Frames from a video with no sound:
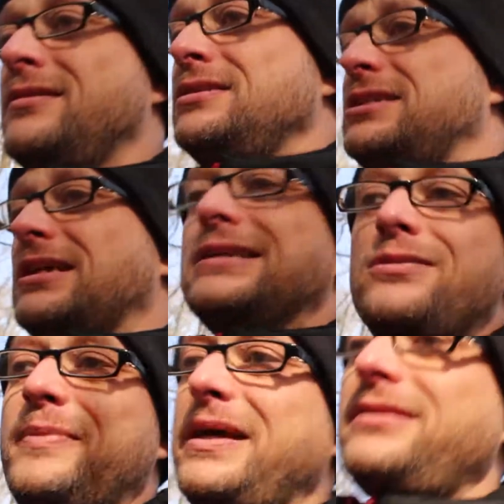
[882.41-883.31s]
just a
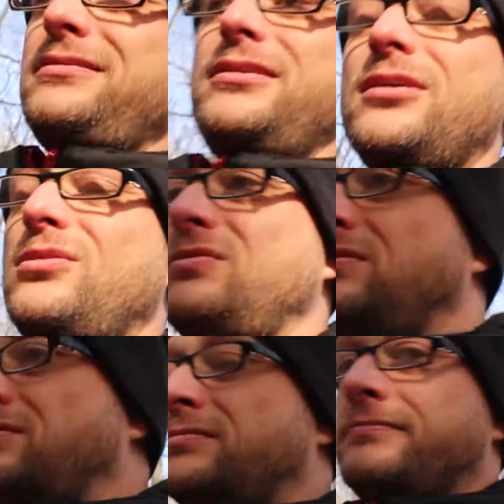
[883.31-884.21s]
little bit, you know,
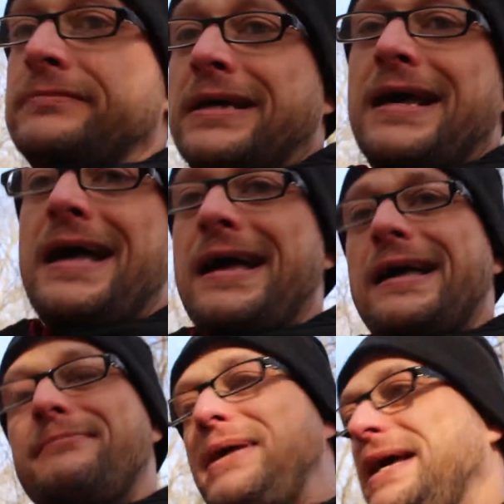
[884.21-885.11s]

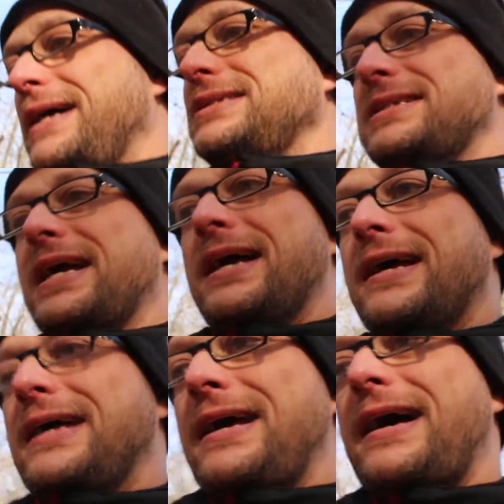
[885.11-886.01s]
man, I just
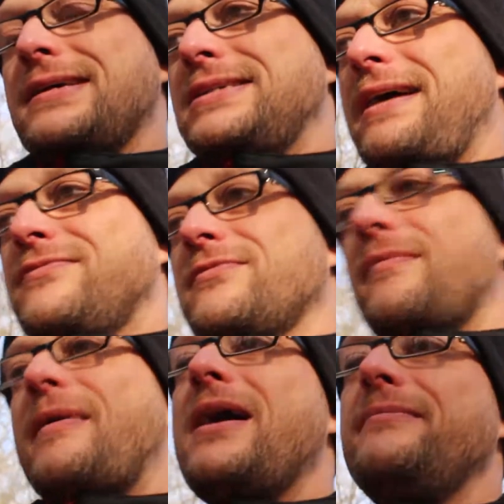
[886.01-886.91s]
have to
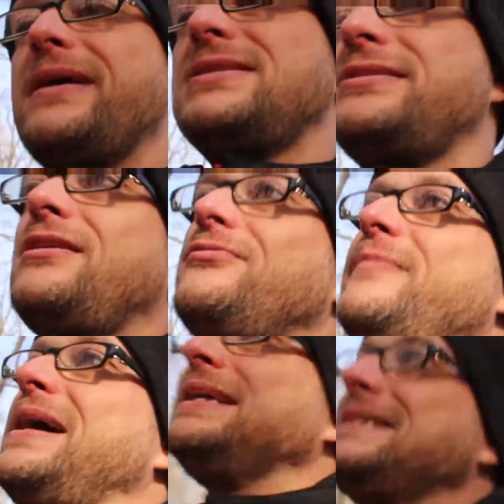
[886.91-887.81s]
remind myself,
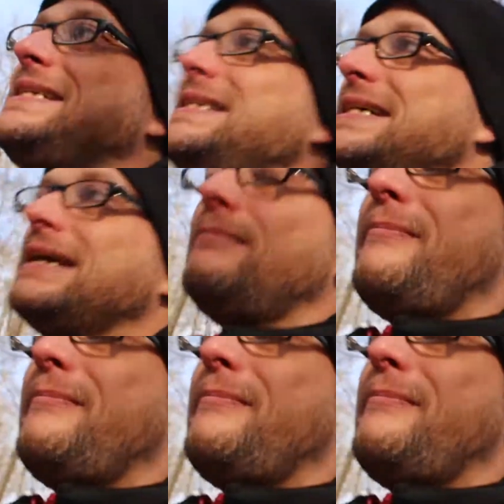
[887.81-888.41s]
man, this isn't gonna